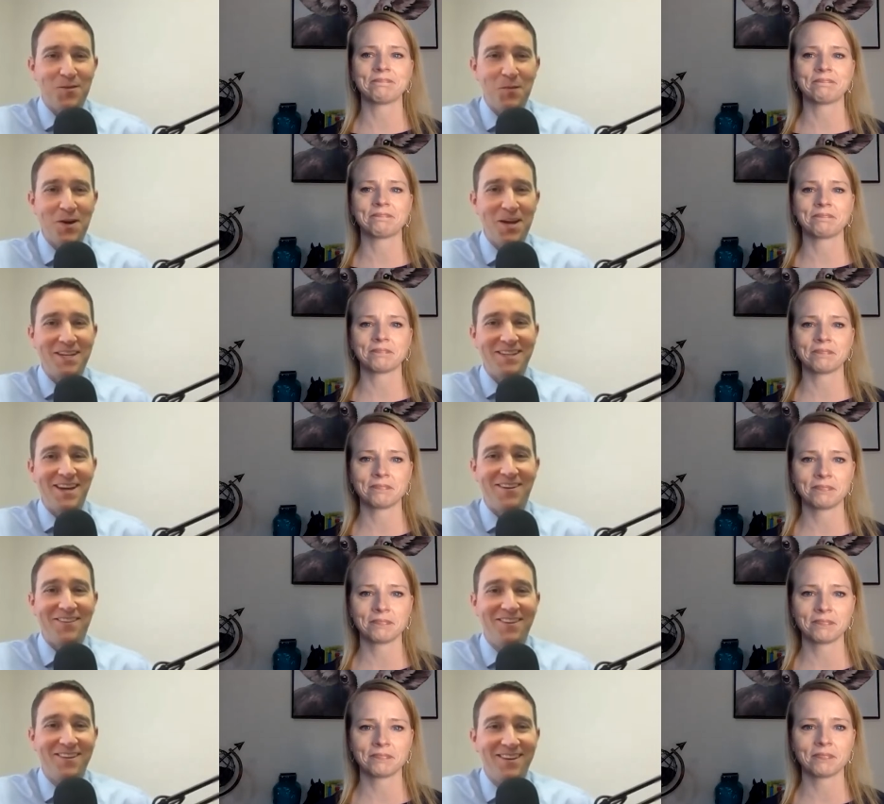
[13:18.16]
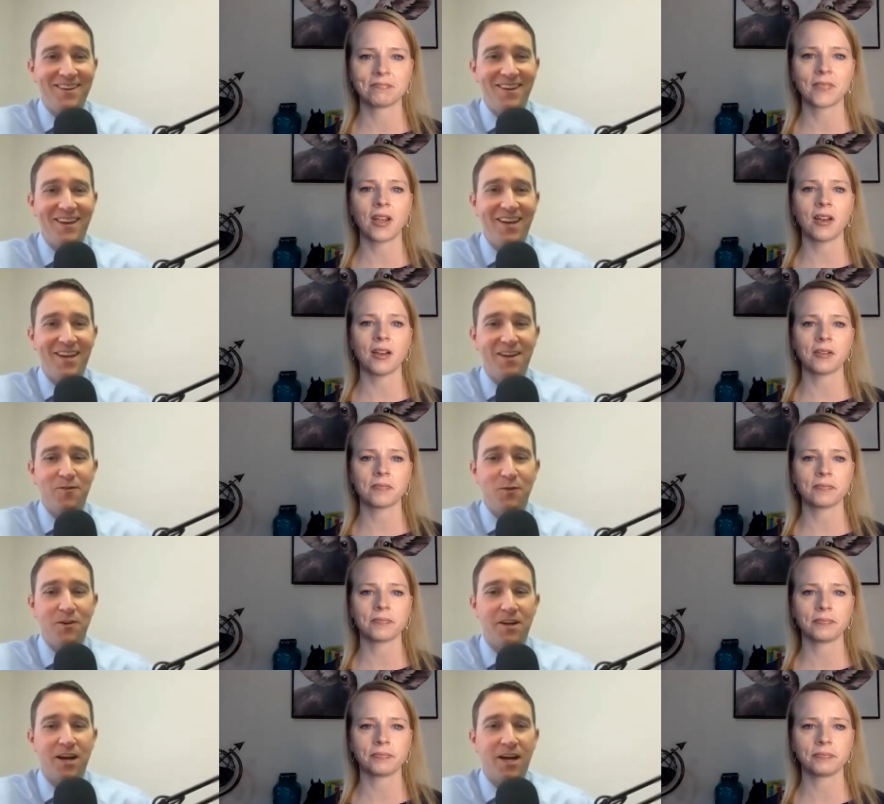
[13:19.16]
Speaker 1: break down if we're
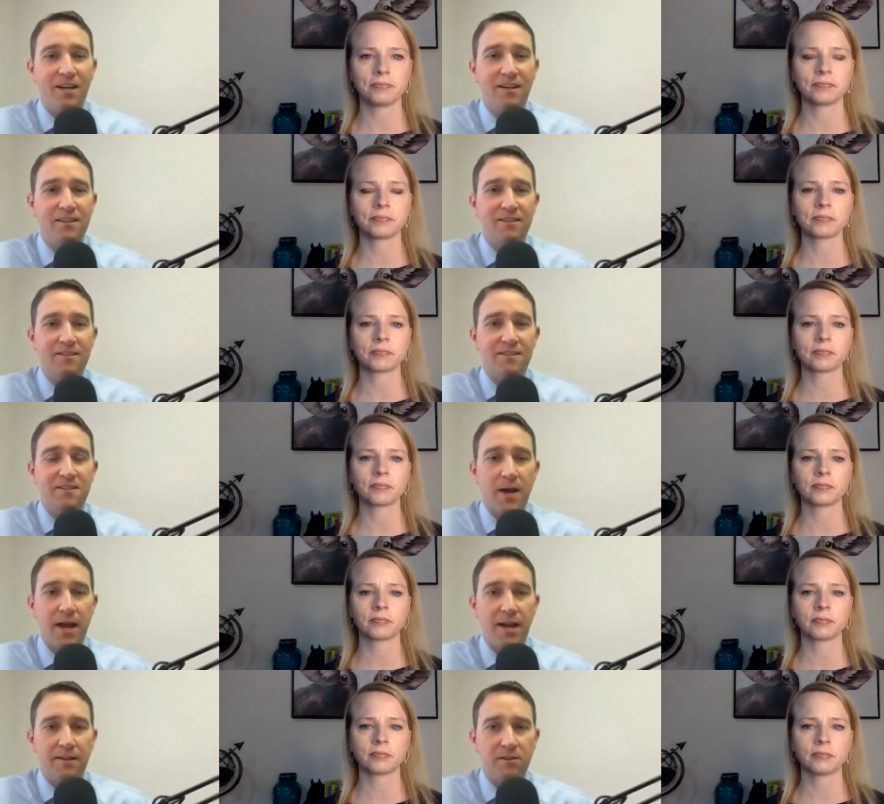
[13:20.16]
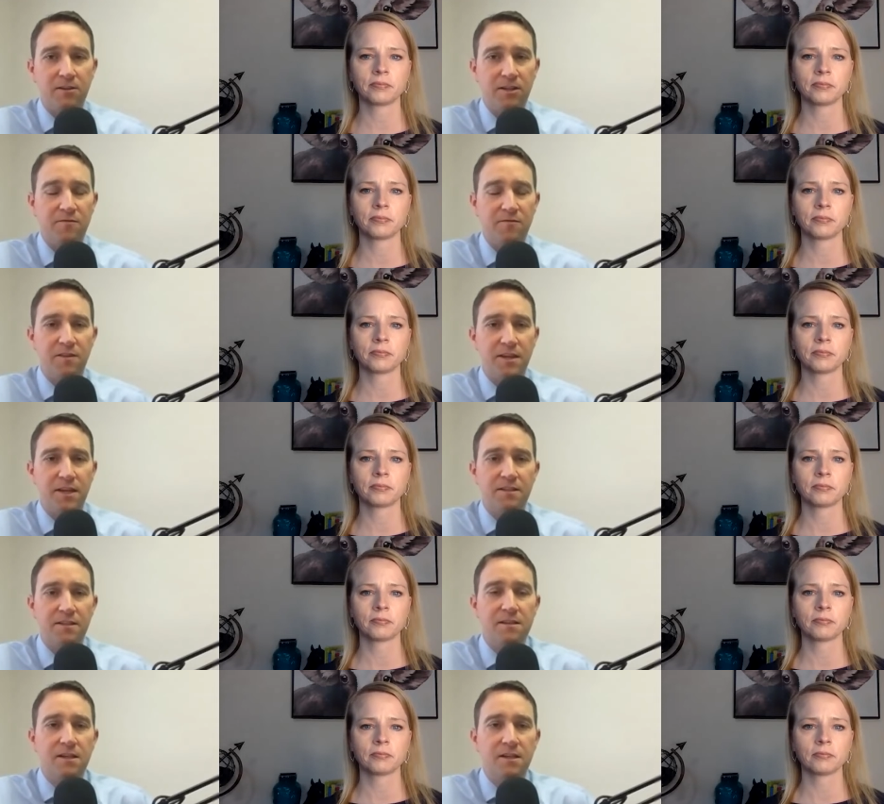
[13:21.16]
not systematically looking for things
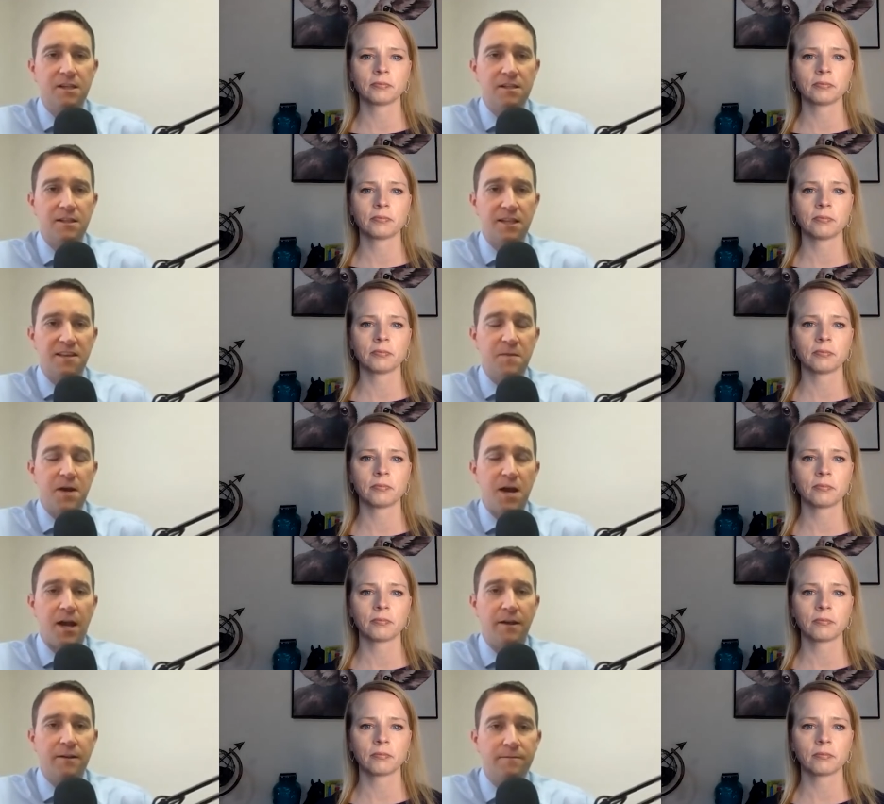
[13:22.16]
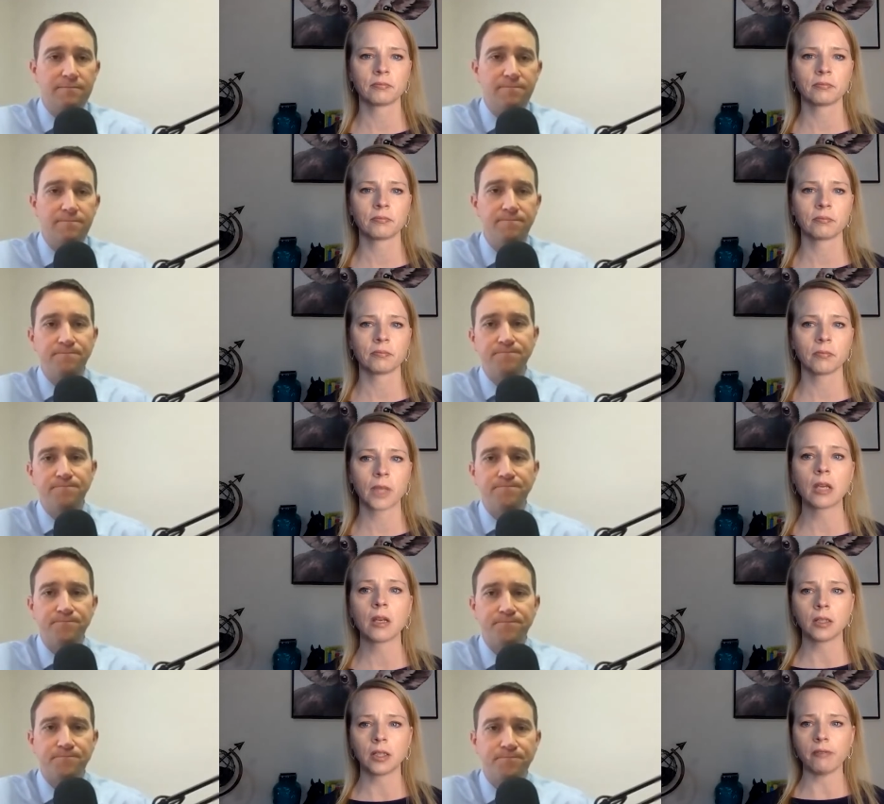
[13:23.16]
to leave behind.
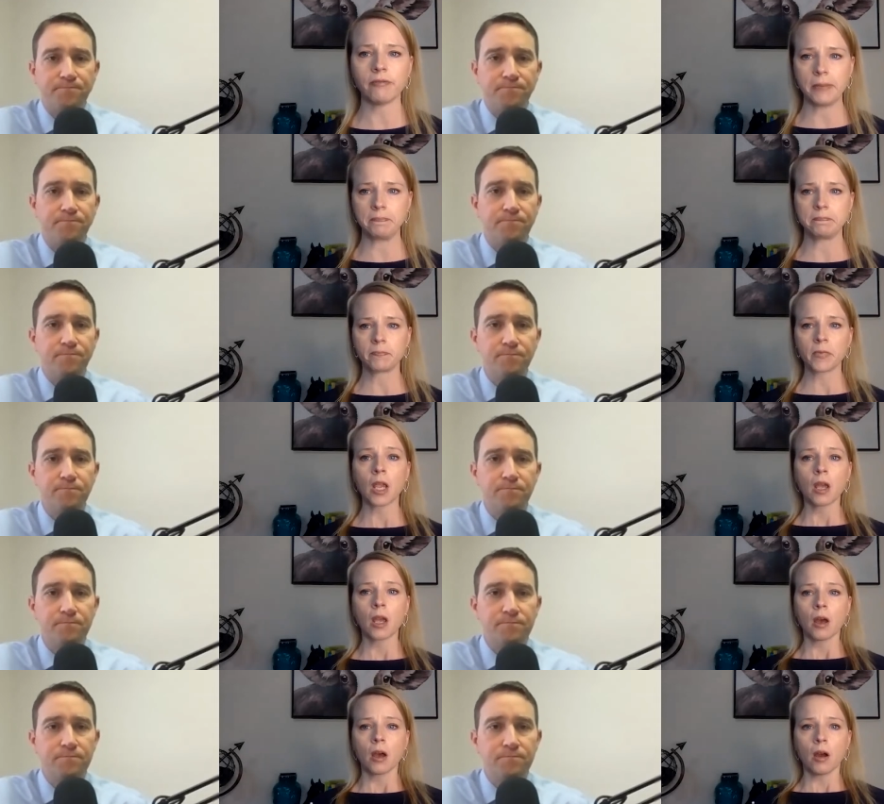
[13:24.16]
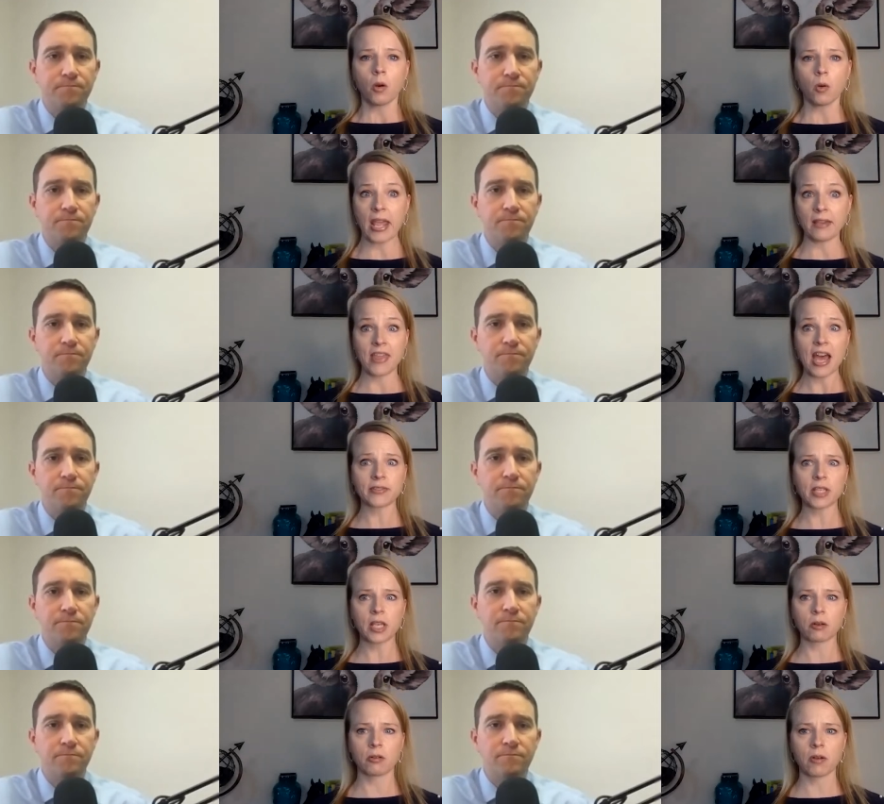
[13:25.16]
Speaker 2: Love it. Okay, that's
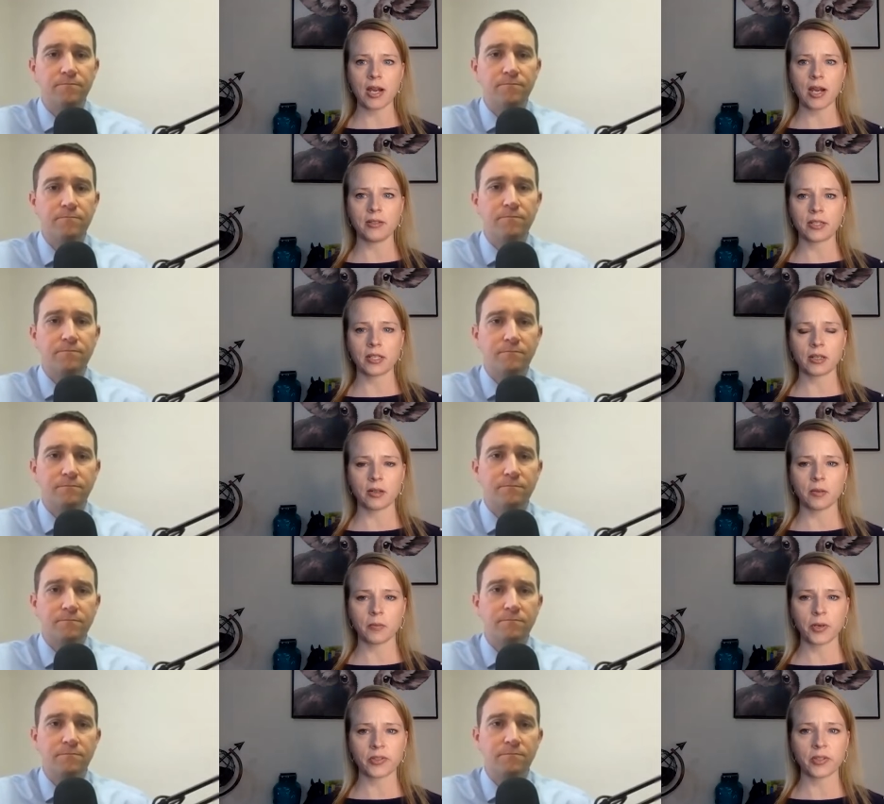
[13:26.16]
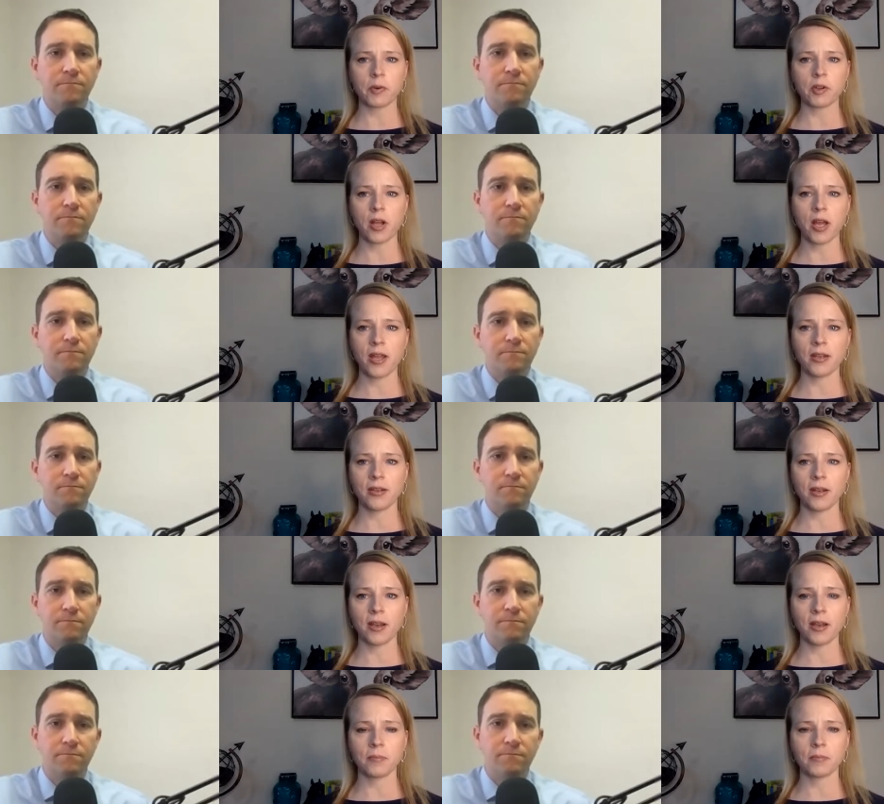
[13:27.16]
a great principle. And
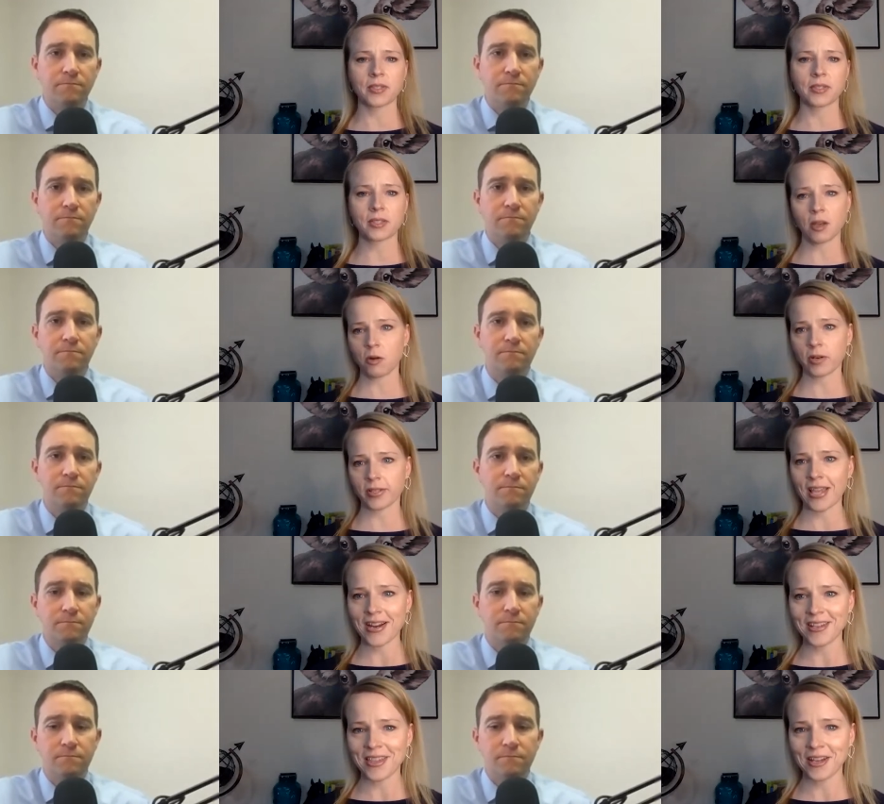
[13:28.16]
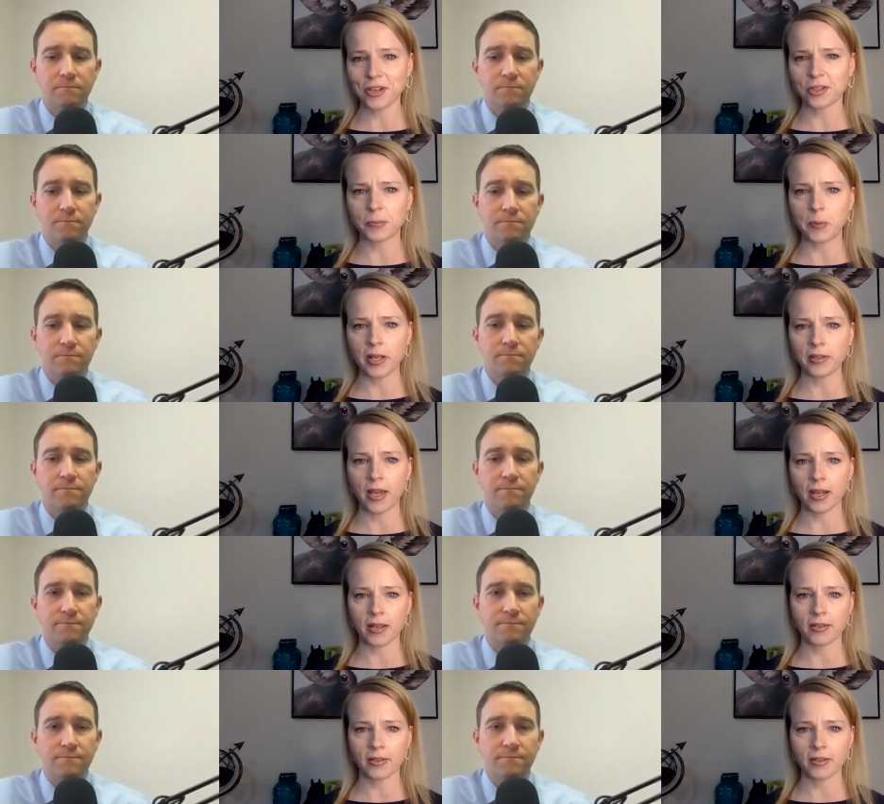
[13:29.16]
I'm so excited that you explained that,